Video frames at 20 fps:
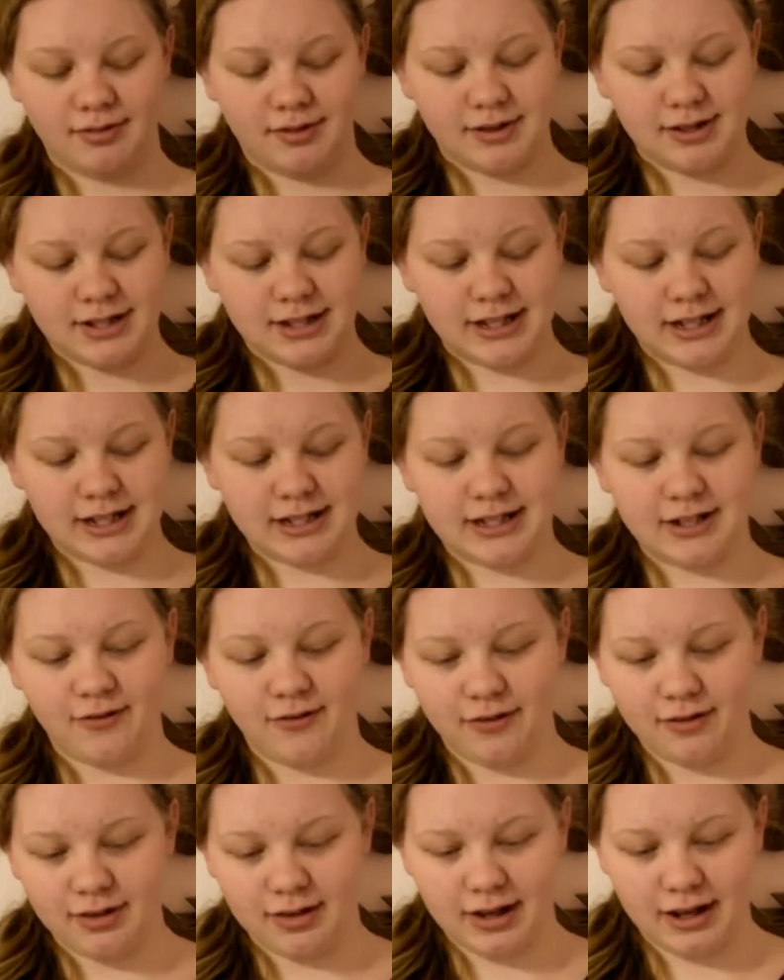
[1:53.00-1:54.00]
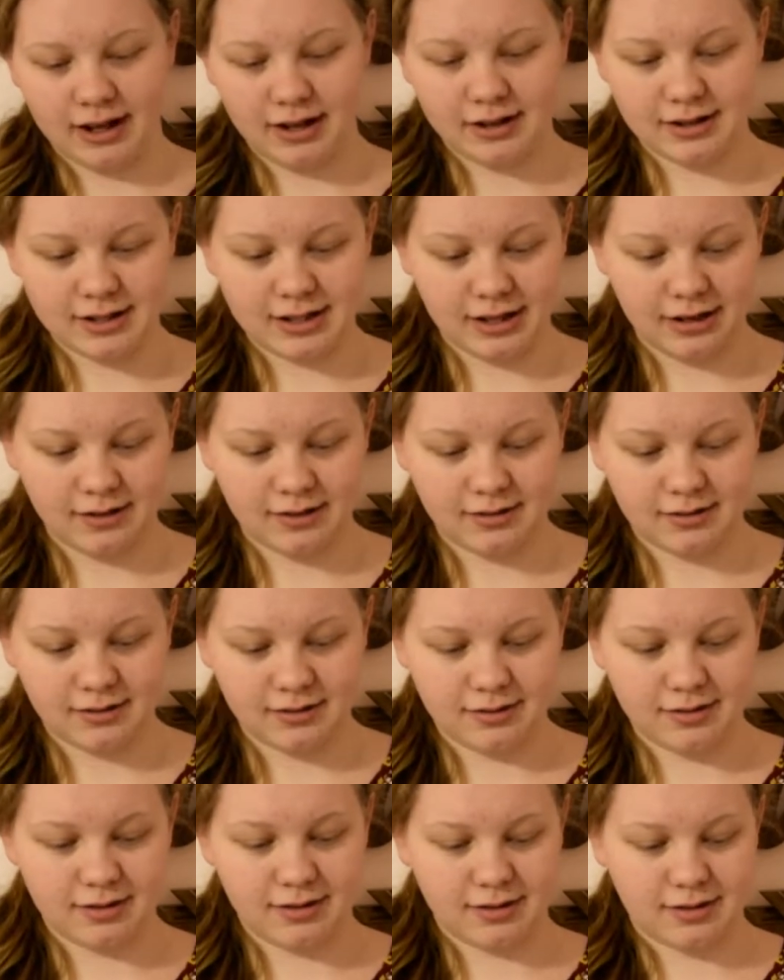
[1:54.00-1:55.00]
six different things, six
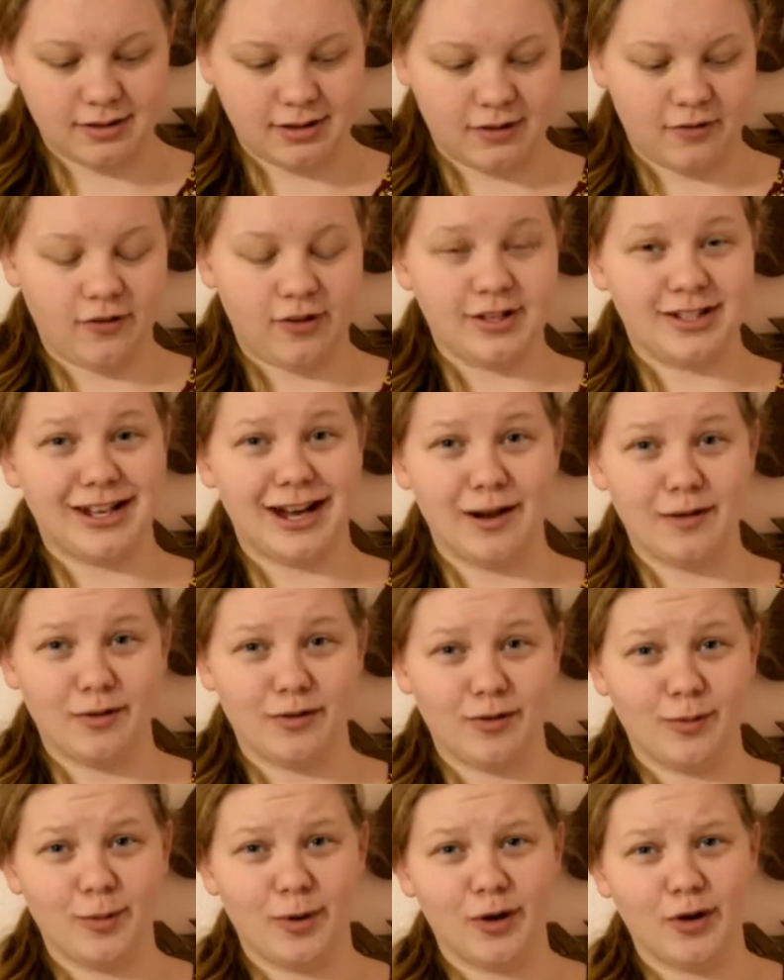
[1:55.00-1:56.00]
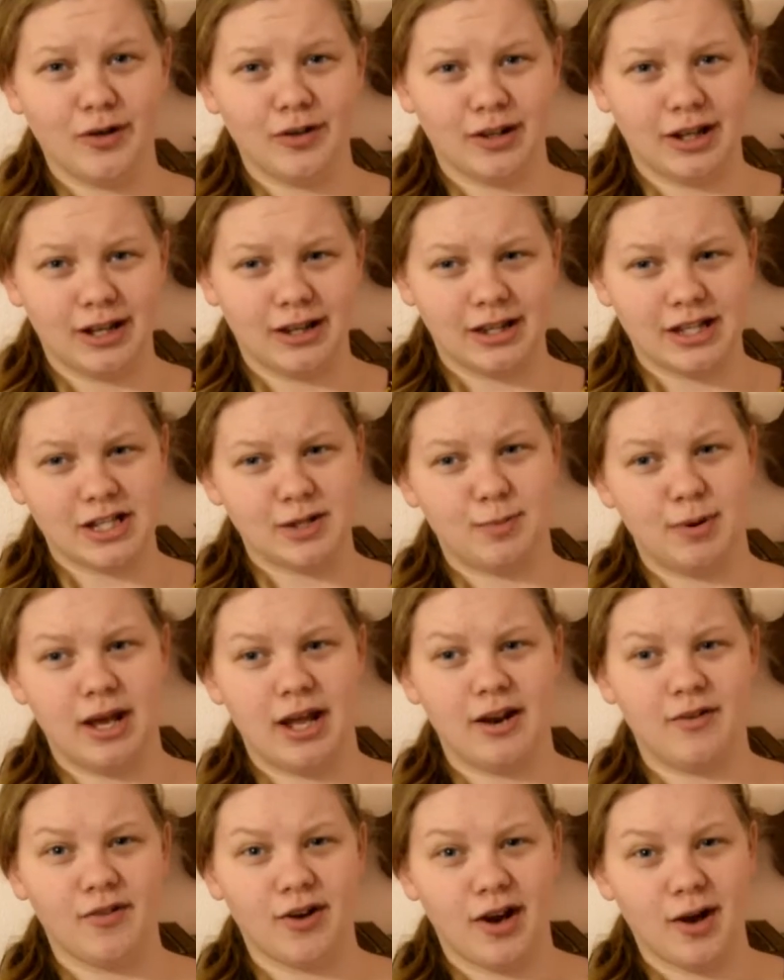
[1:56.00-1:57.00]
different times from her in like the
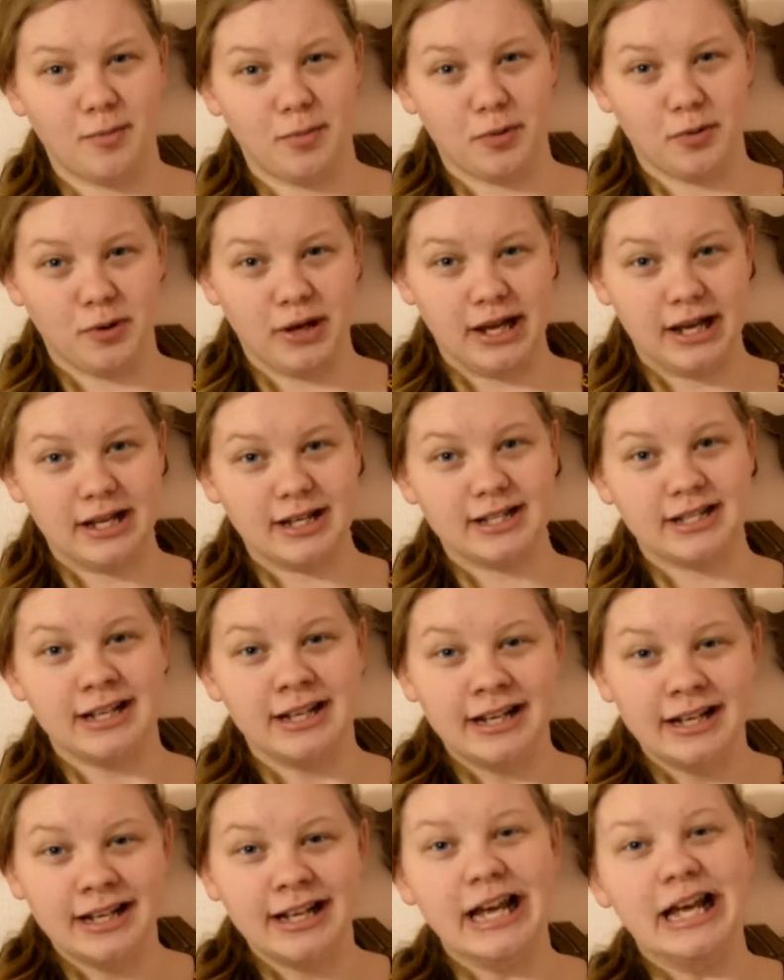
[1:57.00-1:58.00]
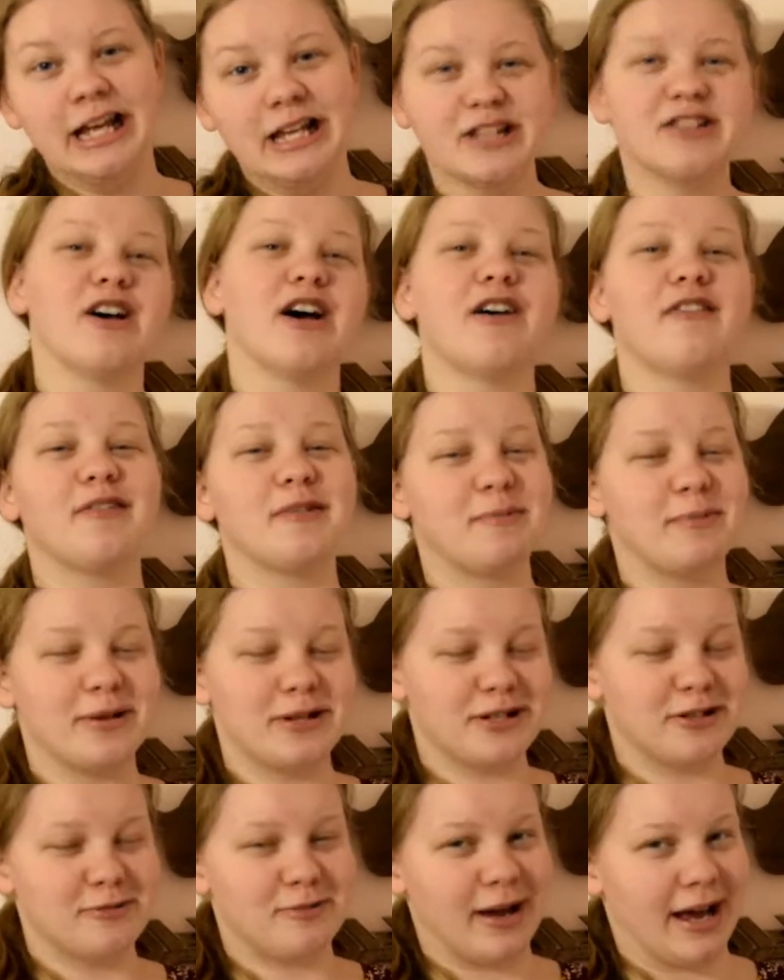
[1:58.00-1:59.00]
span of a couple weeks. So I have a
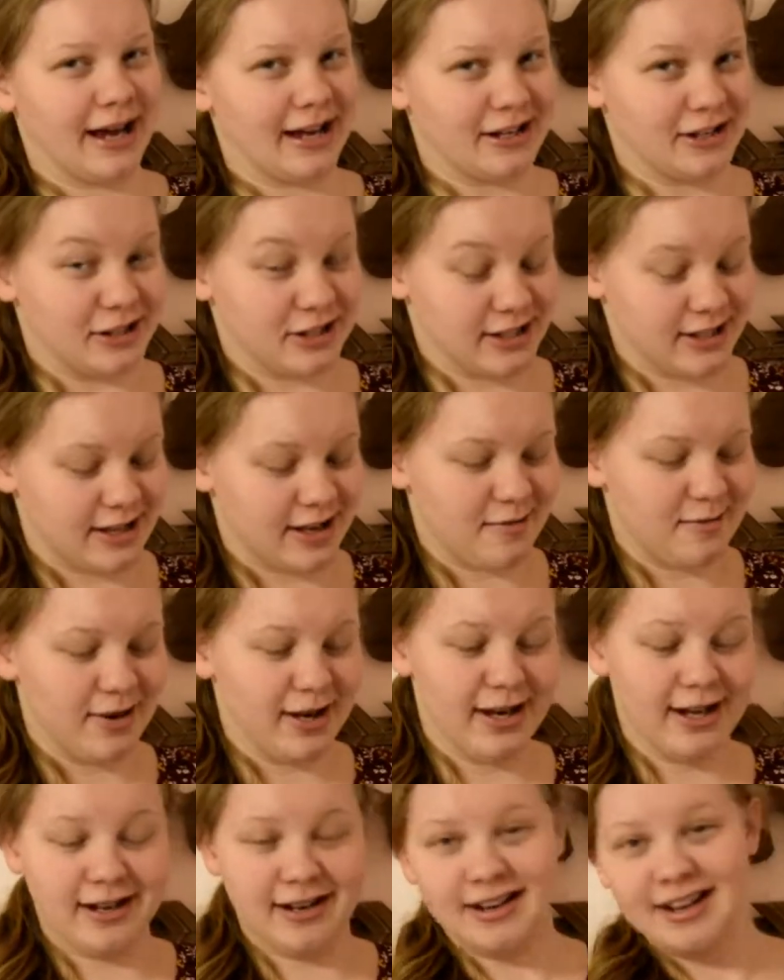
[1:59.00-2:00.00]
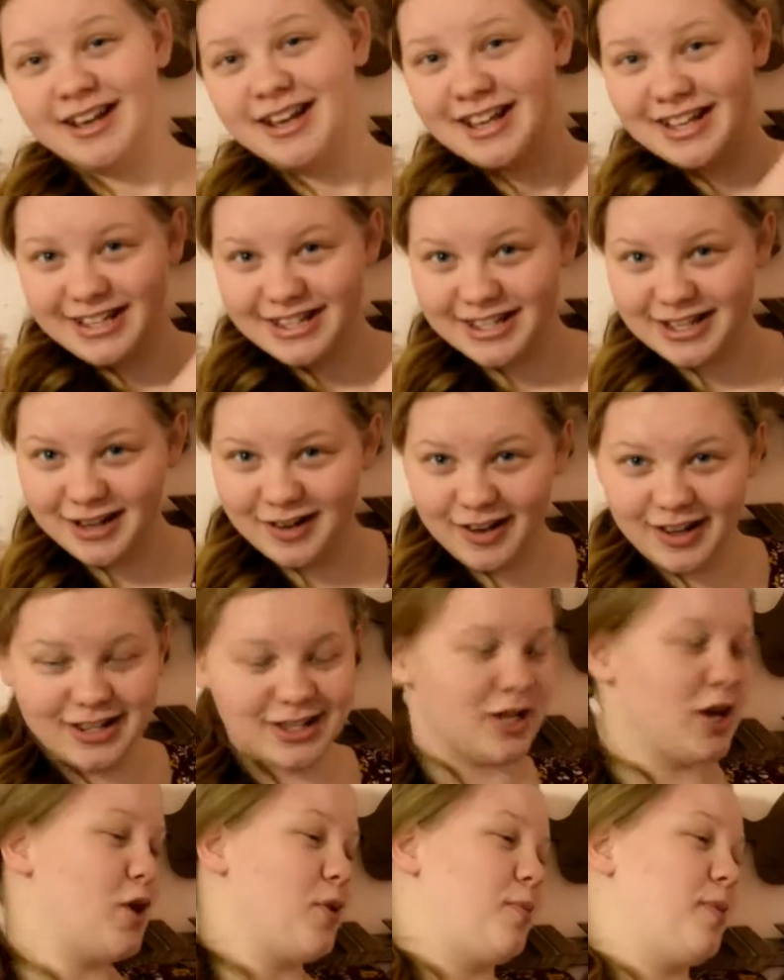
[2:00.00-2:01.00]
bunch of packages coming in. So
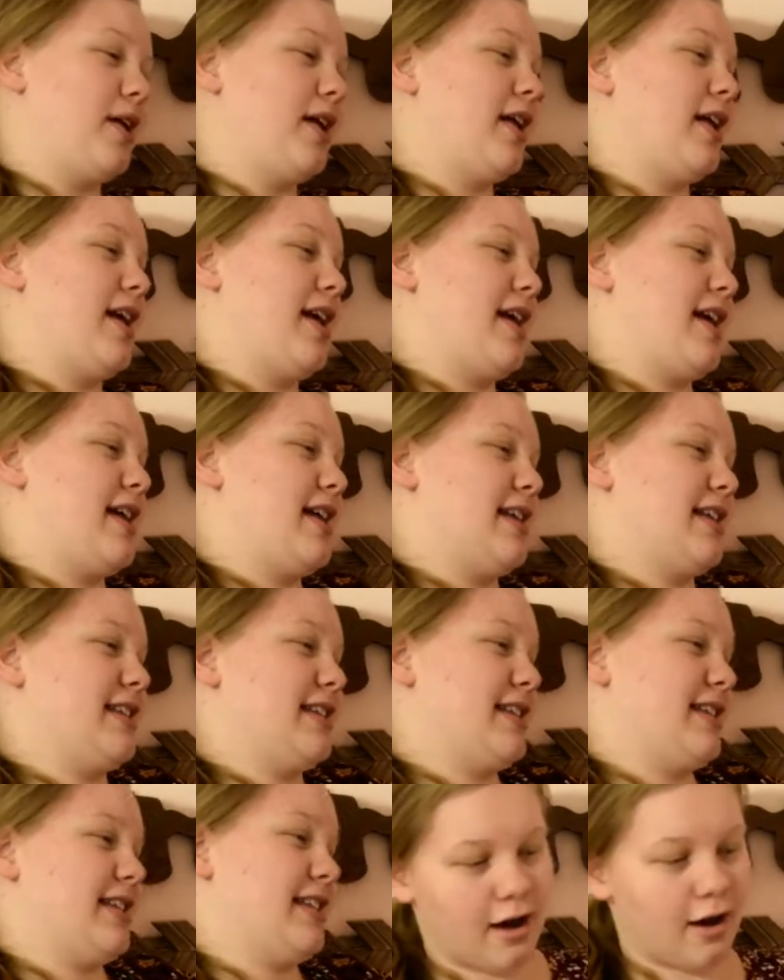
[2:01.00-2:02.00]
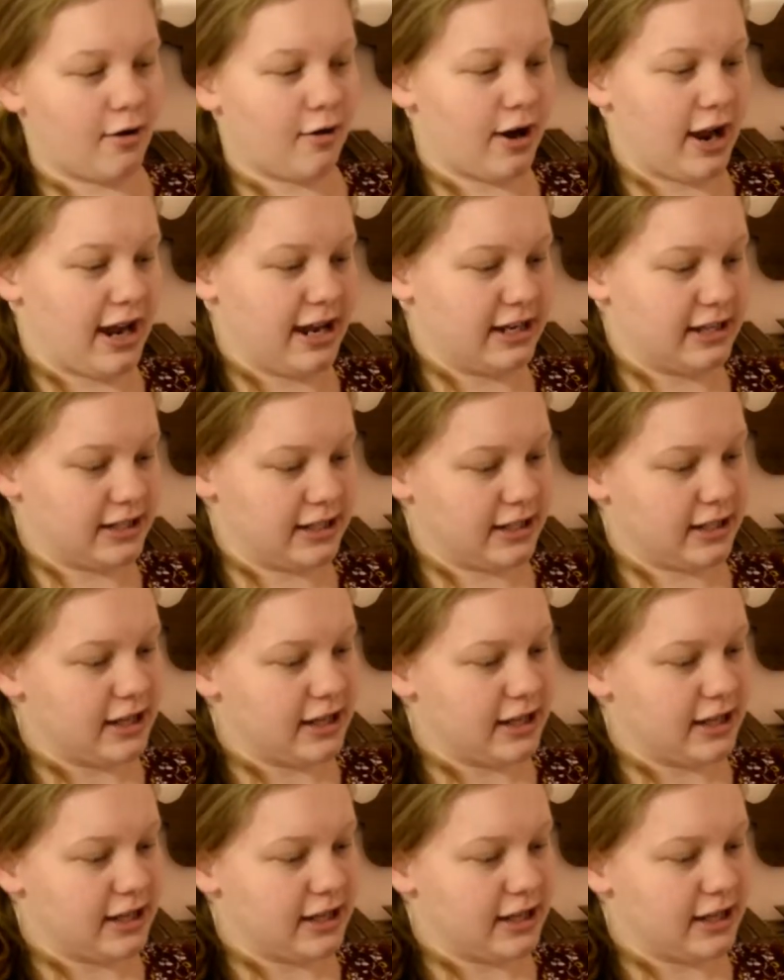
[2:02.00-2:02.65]
let's open it. All right.